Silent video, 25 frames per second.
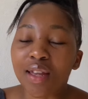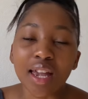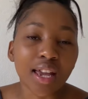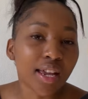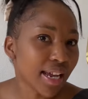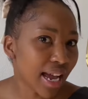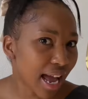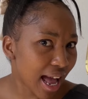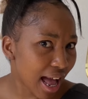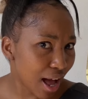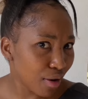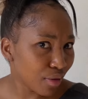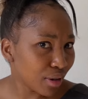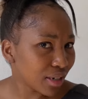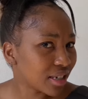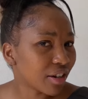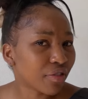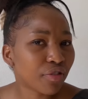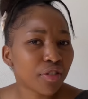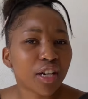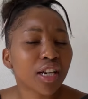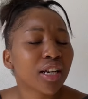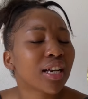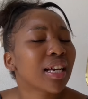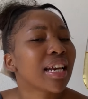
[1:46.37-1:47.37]
yeah, we're
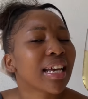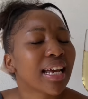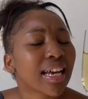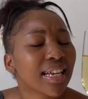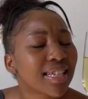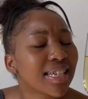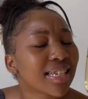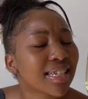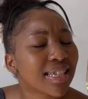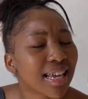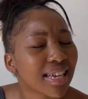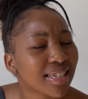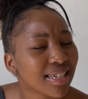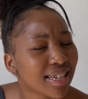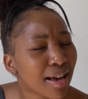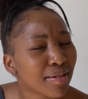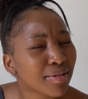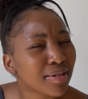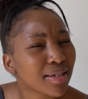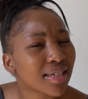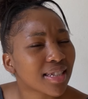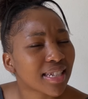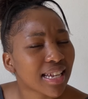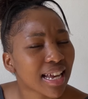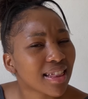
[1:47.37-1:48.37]
definitely gonna get to
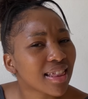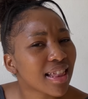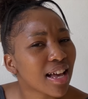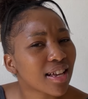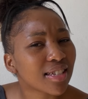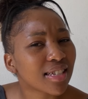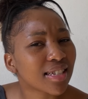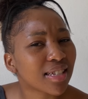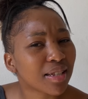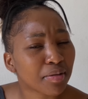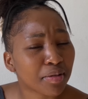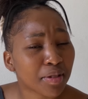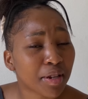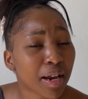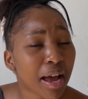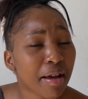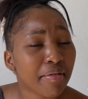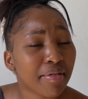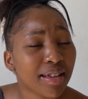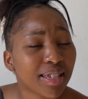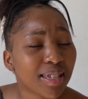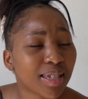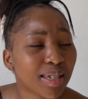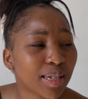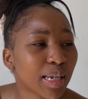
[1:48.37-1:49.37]
10,000 10,
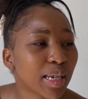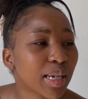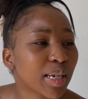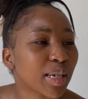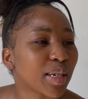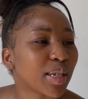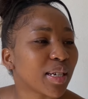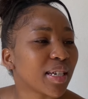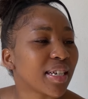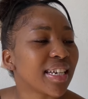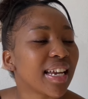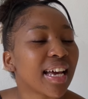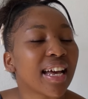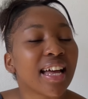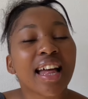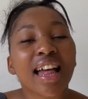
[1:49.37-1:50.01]
subscribers soon.